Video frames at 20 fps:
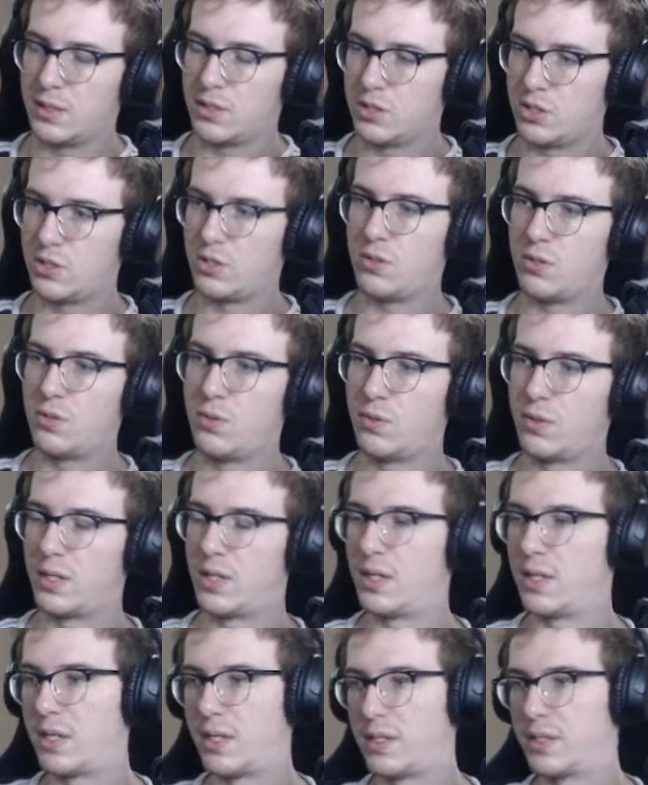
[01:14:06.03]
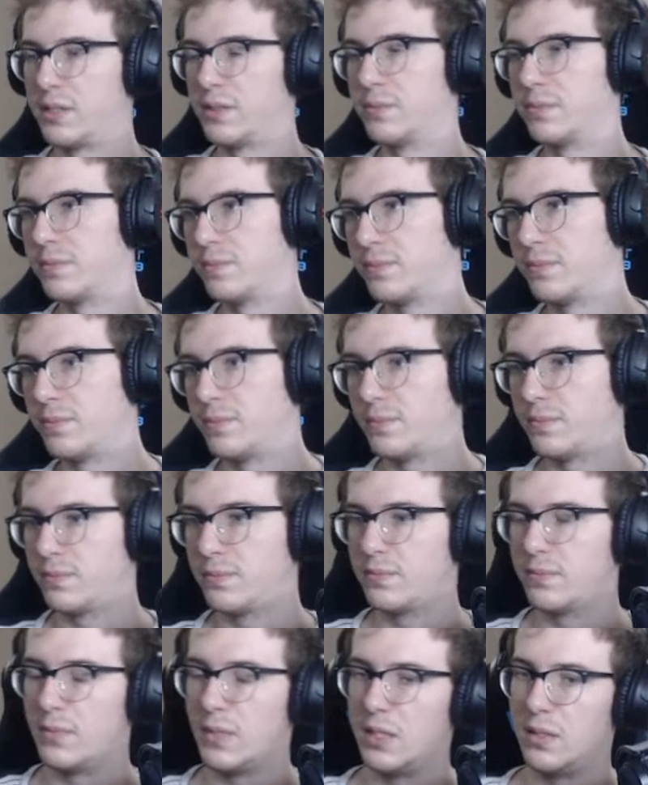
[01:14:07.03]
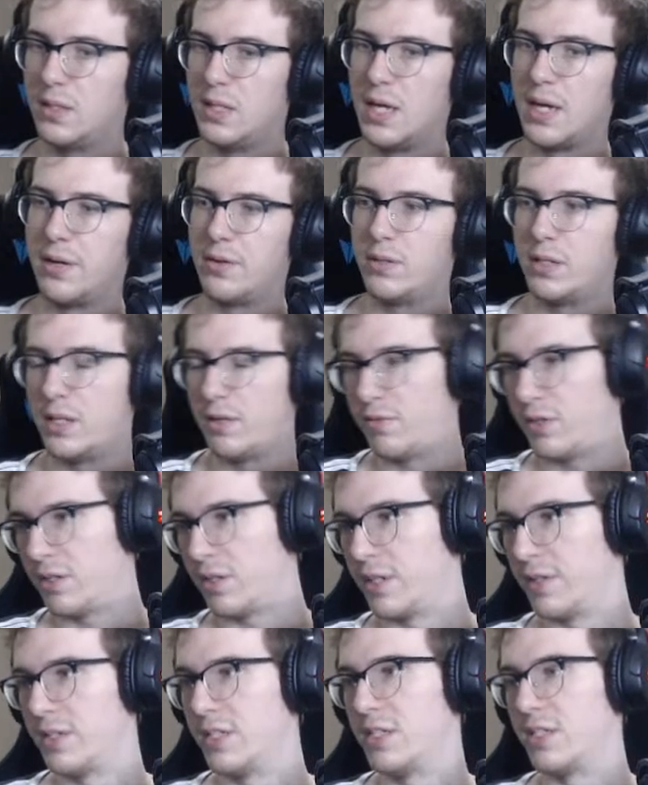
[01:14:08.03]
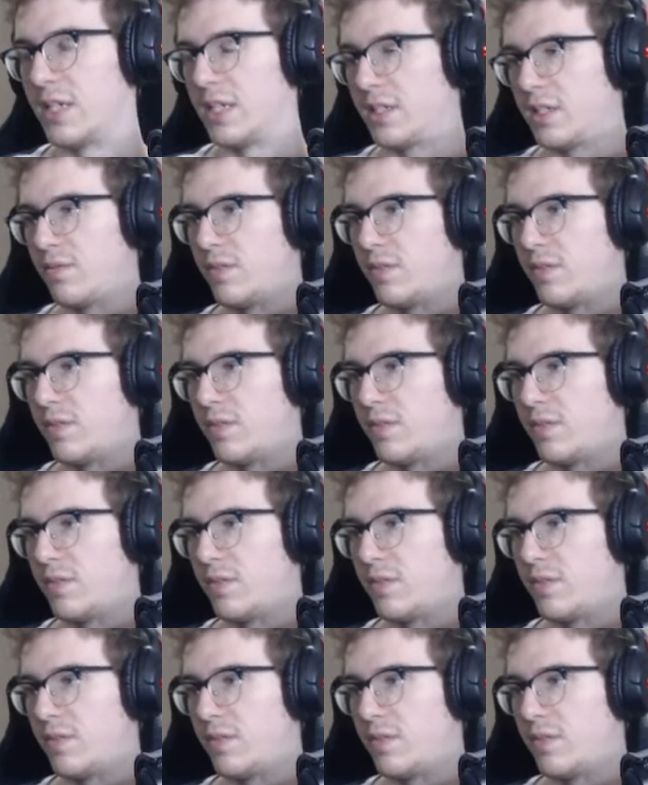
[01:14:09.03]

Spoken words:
Yeah, it would give a good incentive.